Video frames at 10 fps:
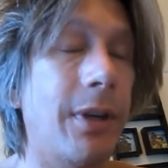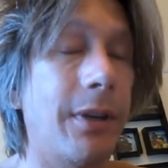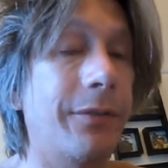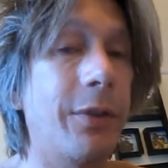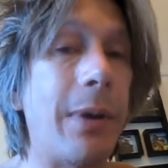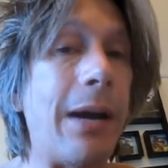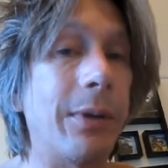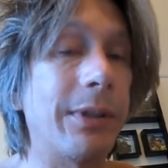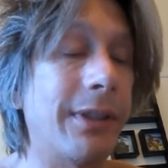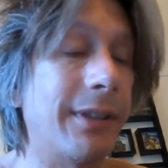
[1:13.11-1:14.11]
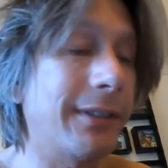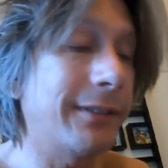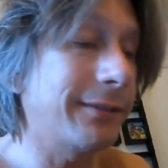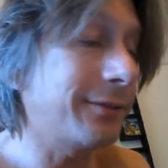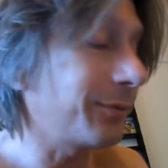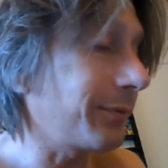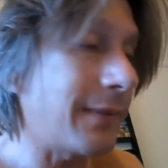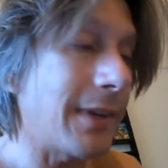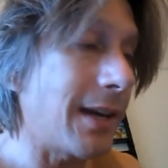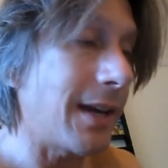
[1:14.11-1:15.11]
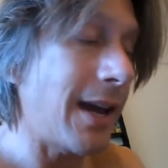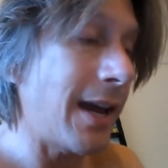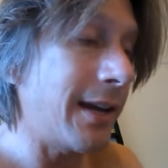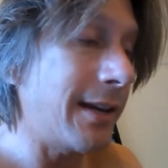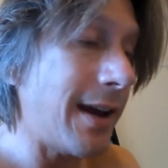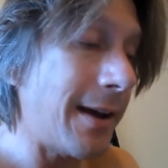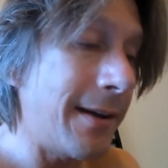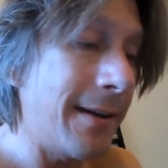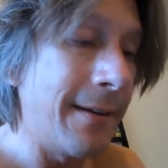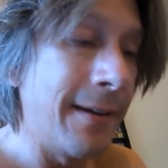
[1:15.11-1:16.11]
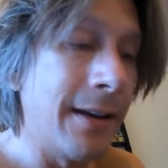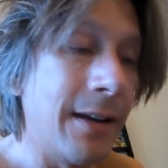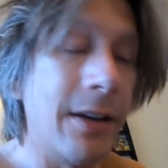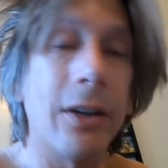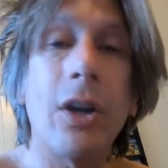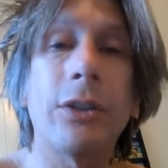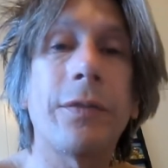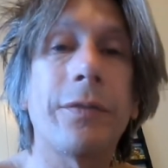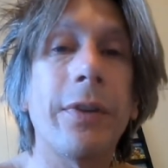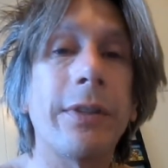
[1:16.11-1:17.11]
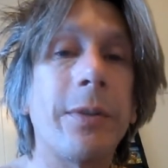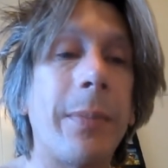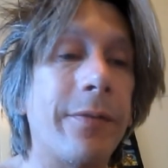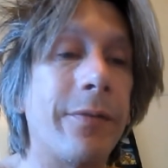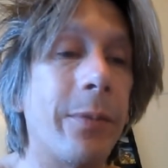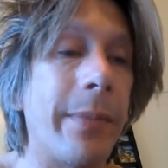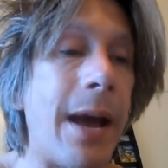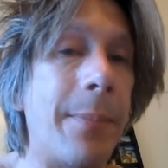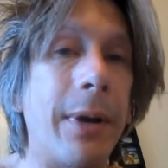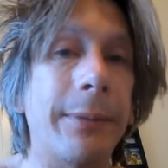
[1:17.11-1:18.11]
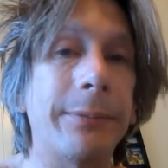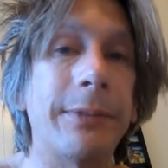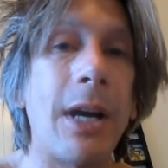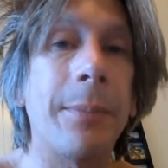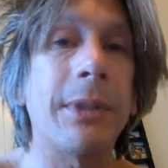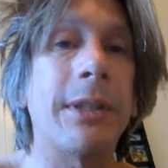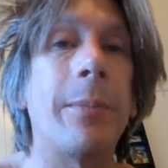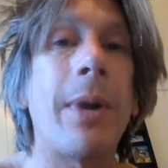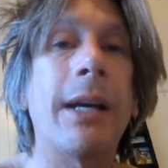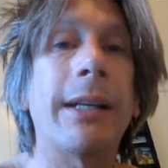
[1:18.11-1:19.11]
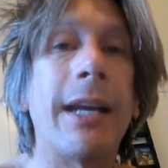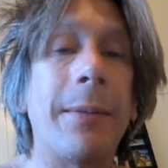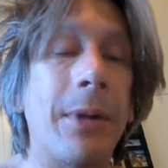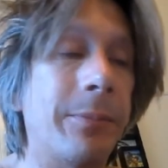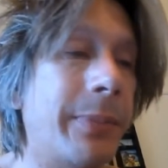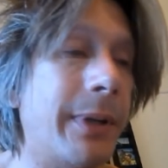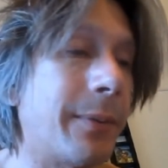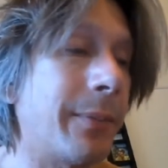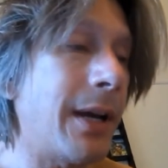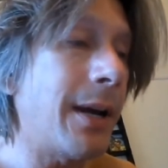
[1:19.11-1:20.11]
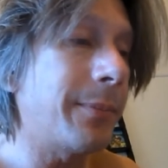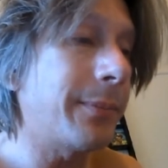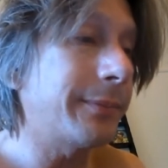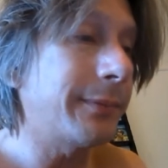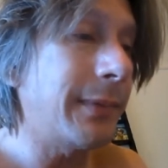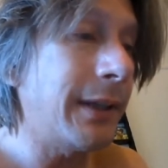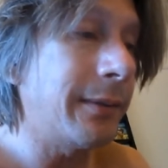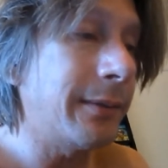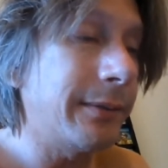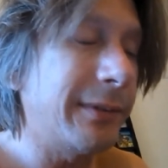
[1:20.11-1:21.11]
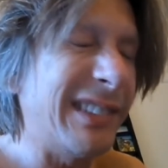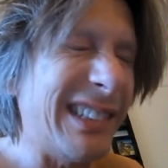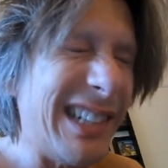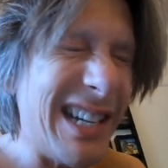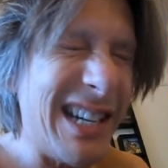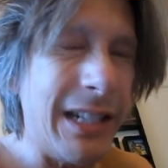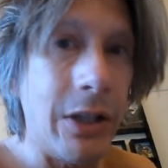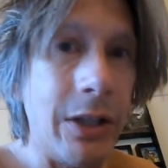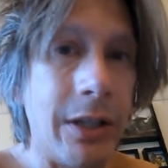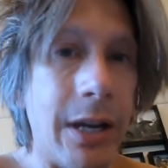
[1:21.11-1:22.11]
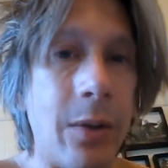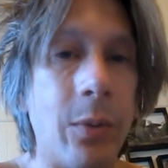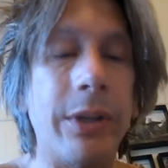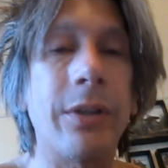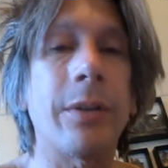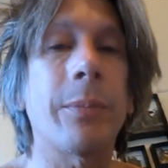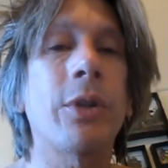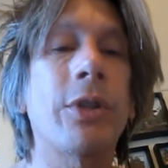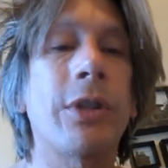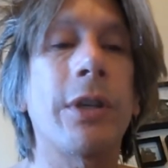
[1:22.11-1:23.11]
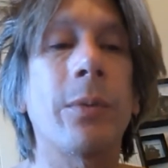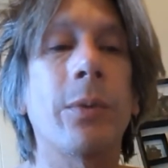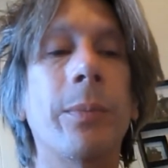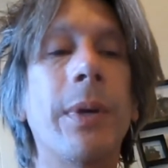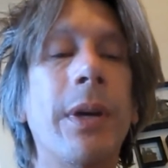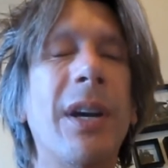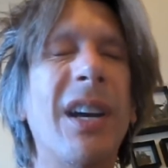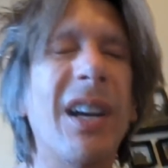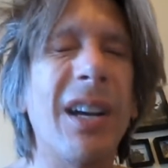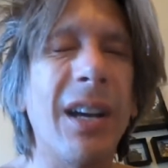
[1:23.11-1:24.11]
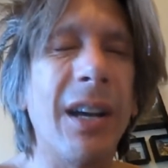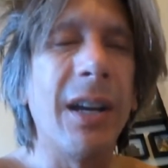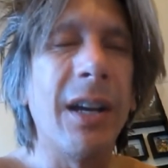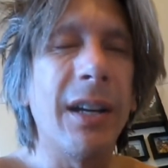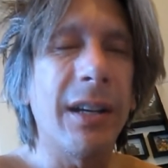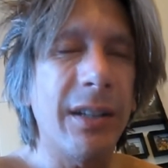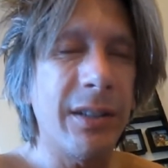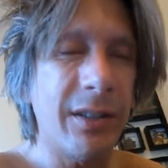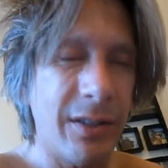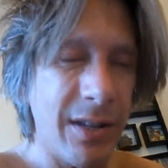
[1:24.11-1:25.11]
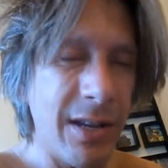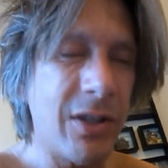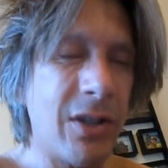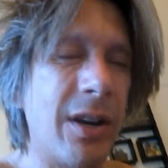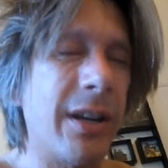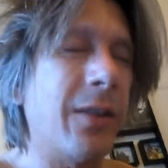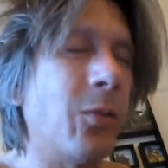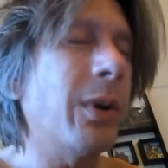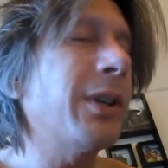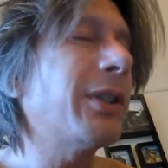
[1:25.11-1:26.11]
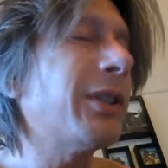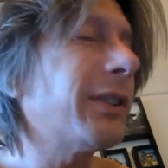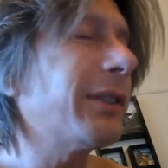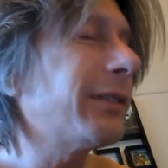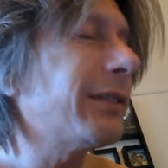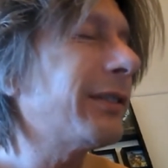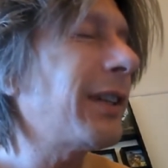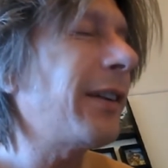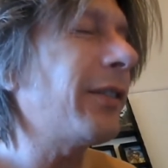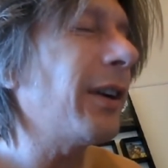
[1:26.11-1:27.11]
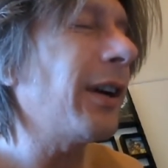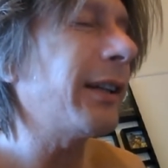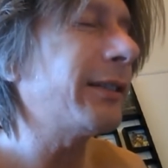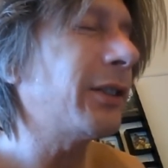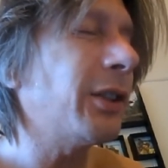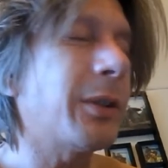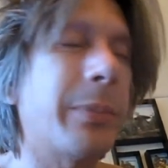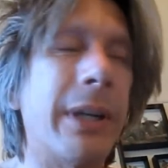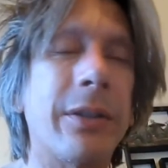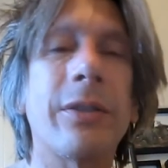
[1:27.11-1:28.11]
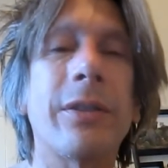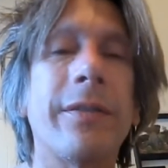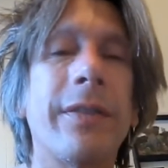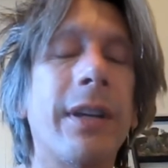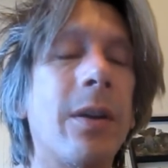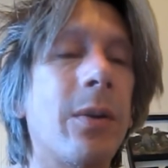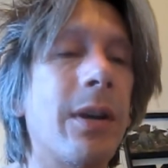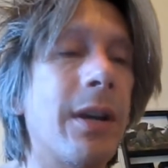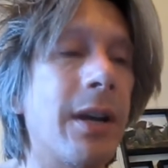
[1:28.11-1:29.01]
a few hours, and uh, called some friends of mine from Napa. Thomas and Amon came up and picked me up, and insisted I went to the emergency room because things started getting worse after I took the pictures and videoed.